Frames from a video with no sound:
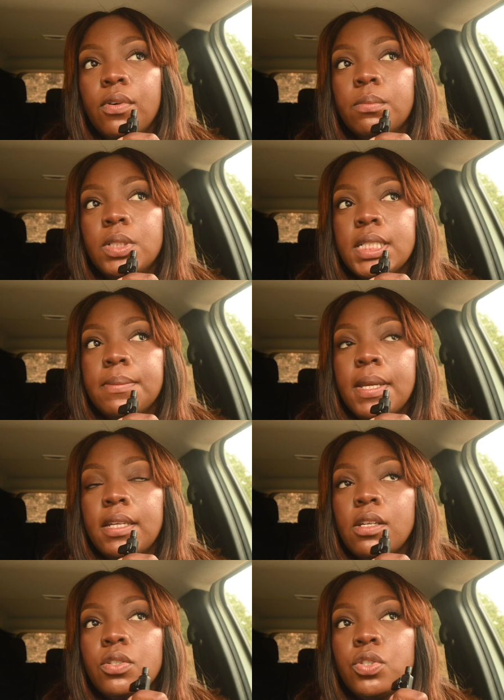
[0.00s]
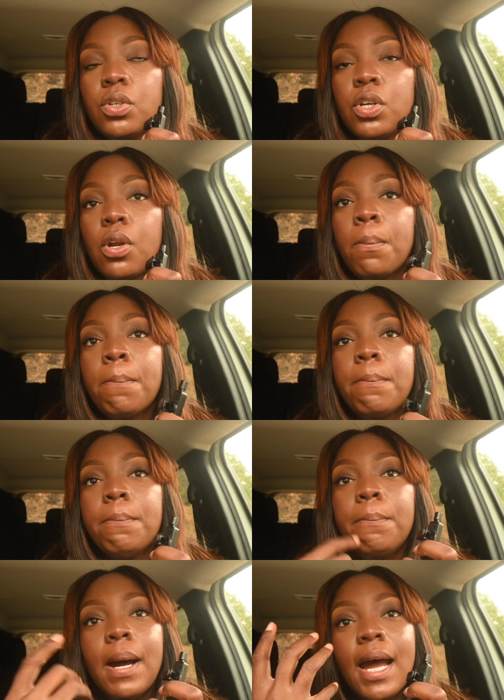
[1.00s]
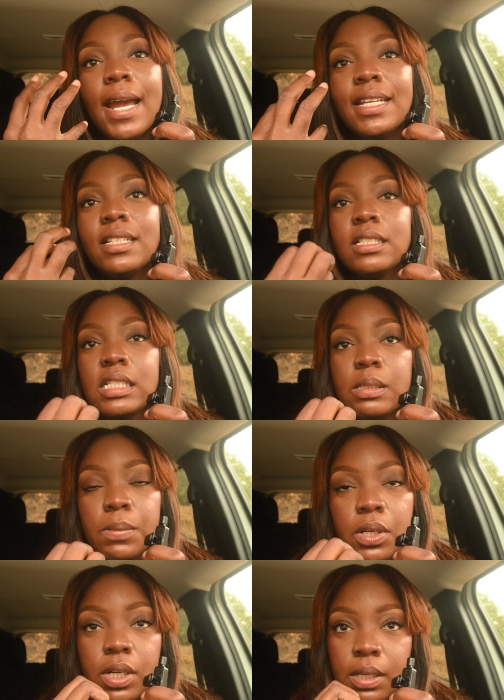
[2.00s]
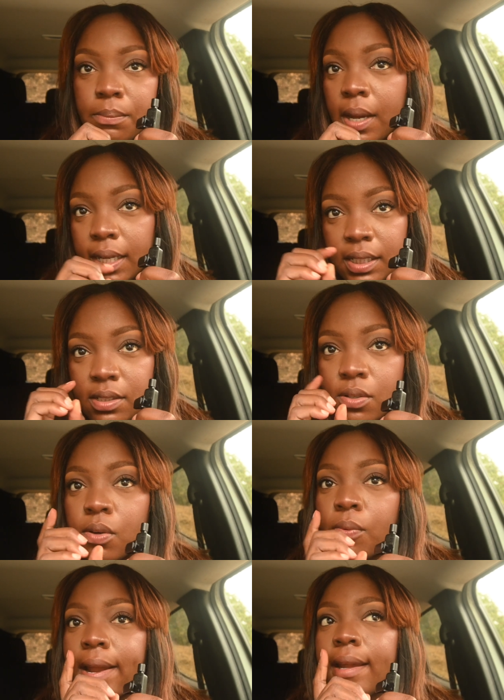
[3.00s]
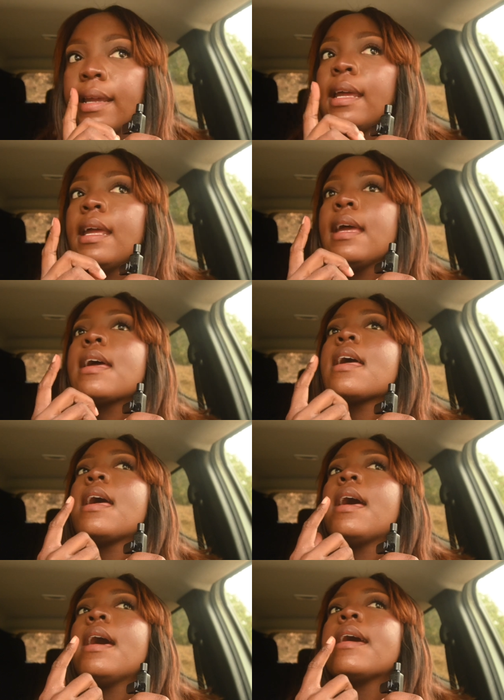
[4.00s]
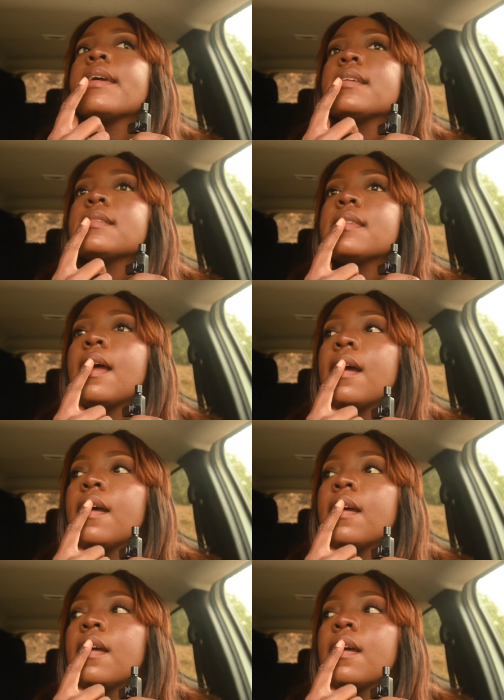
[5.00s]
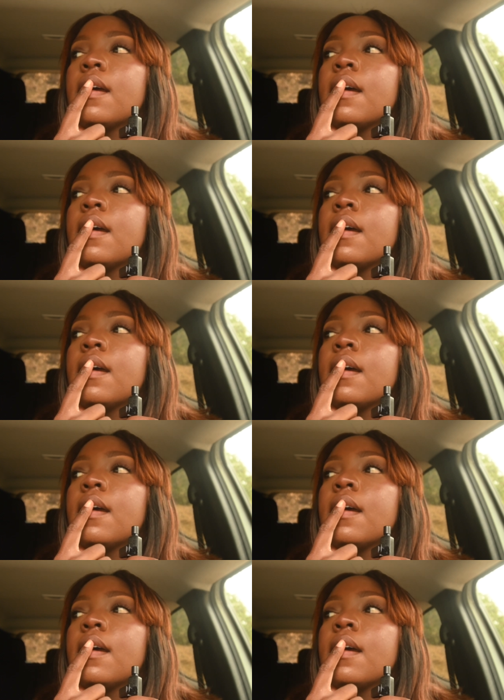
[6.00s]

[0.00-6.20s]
from just making sure your mind and spirit and body is right, is that